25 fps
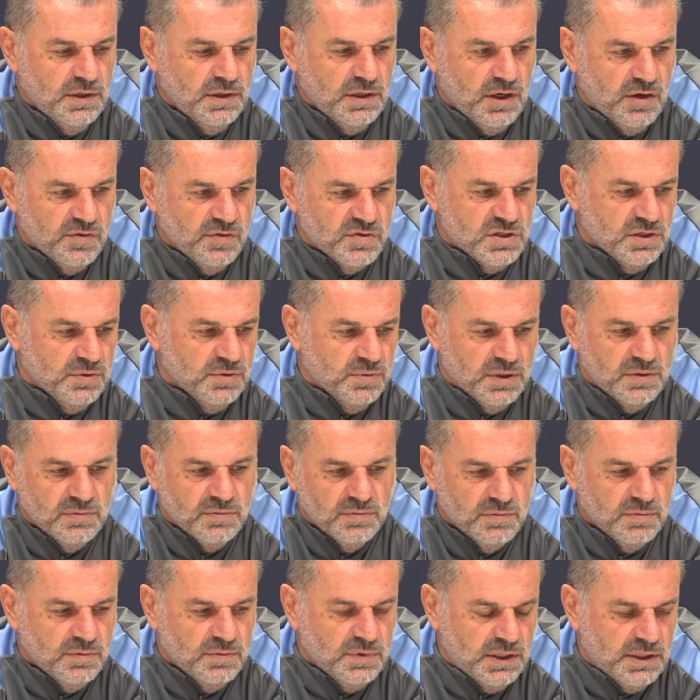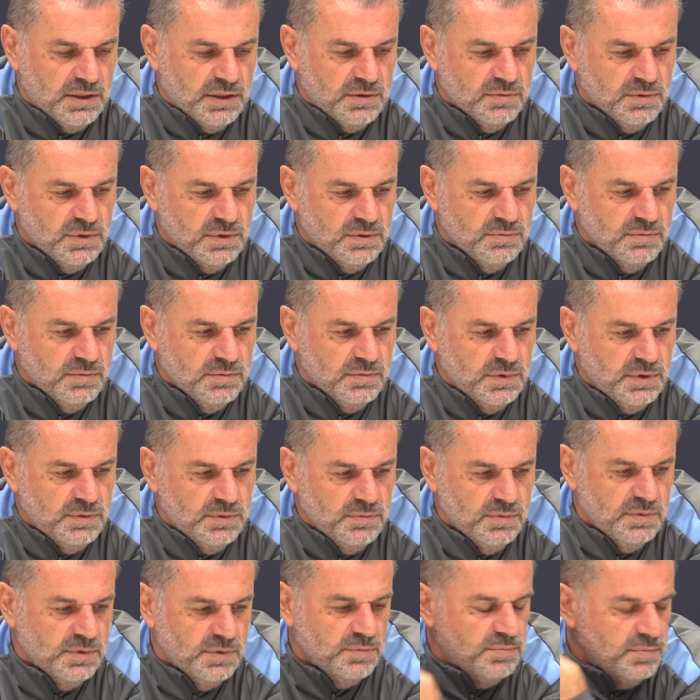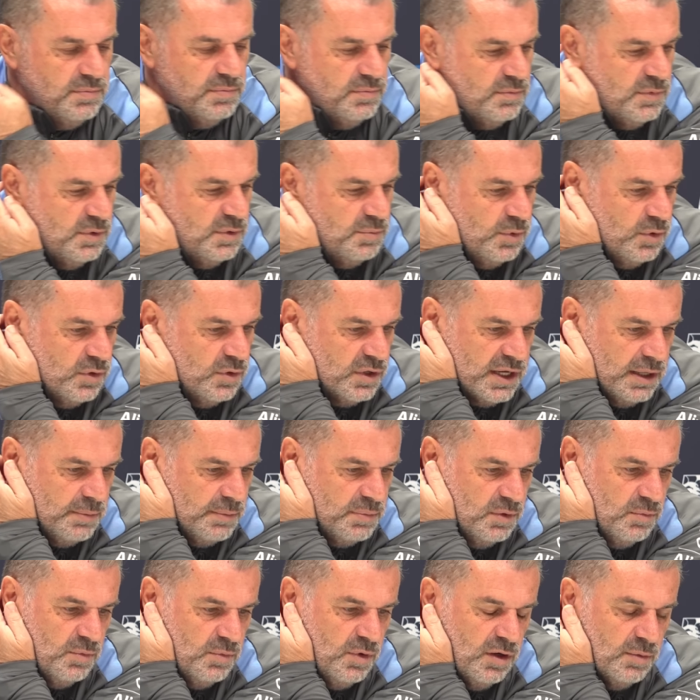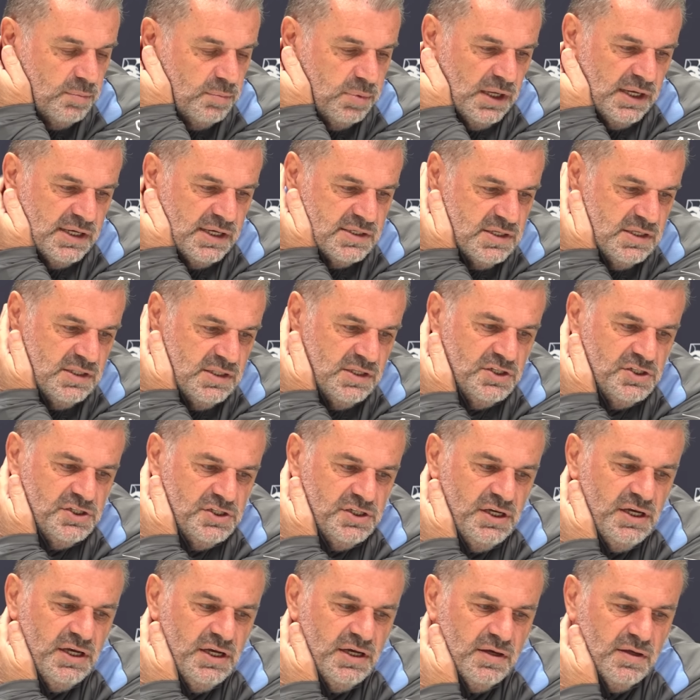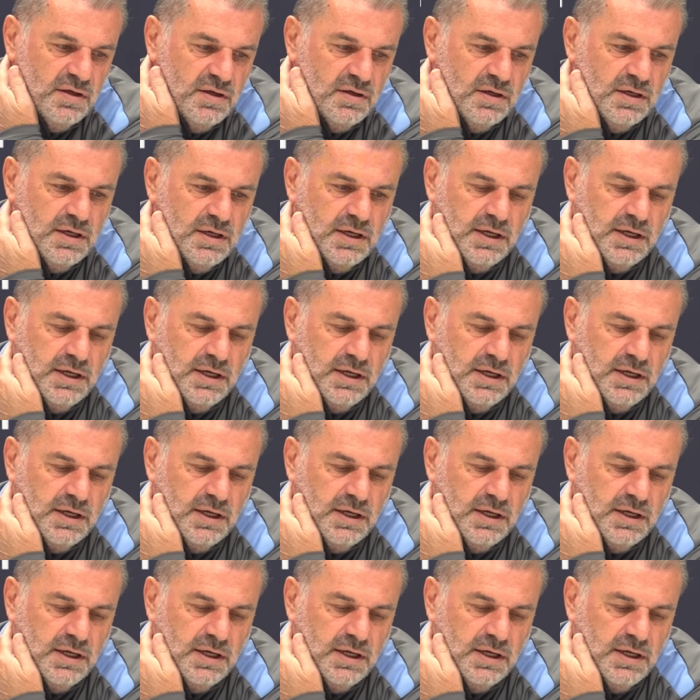obviously when, you know, we brought a couple of wide players in this year,